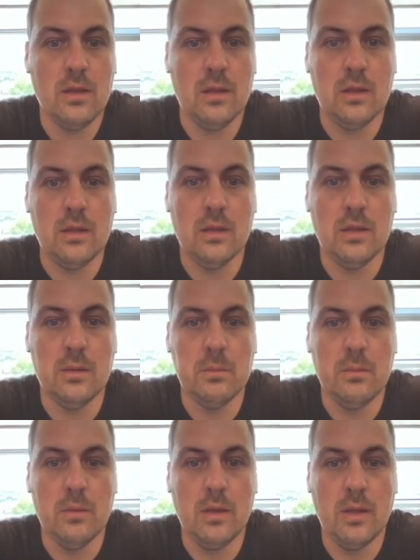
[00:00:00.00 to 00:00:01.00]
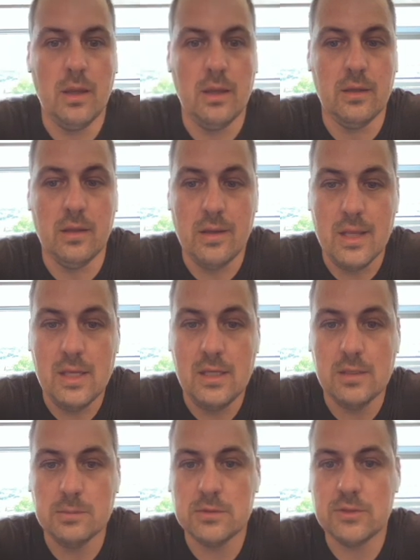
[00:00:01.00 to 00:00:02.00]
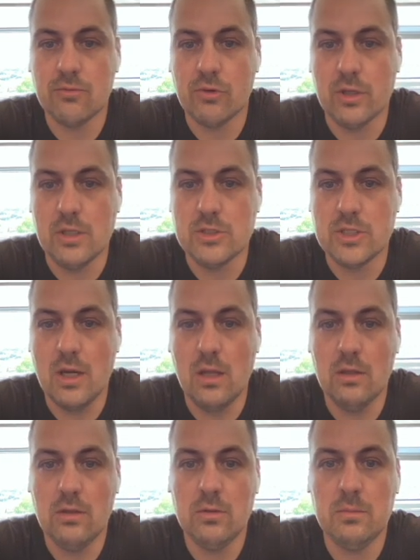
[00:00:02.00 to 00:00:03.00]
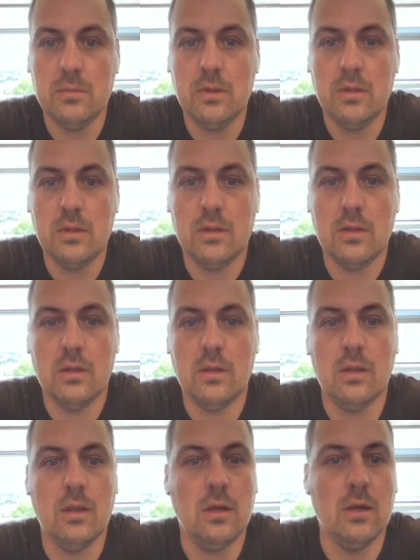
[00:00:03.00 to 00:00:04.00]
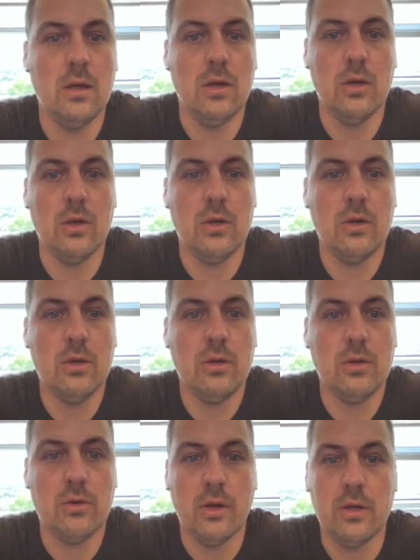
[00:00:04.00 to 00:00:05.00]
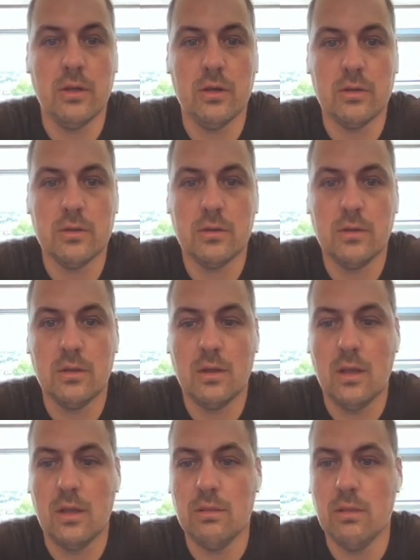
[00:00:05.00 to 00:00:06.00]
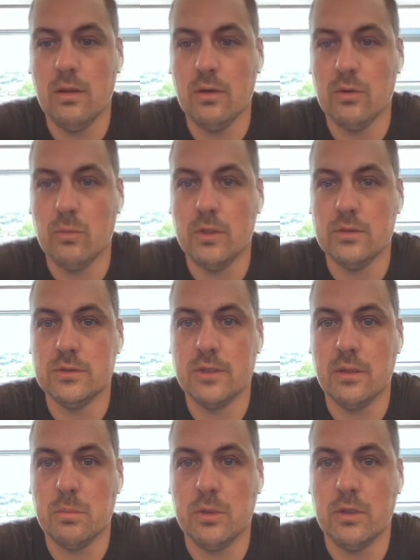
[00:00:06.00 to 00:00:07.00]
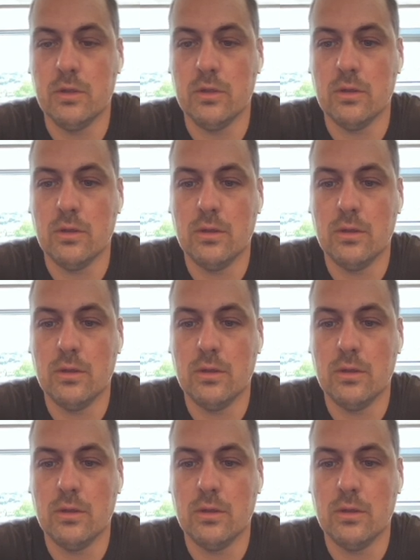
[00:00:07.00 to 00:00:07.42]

And the names for each column are right here, and they're the ones that appear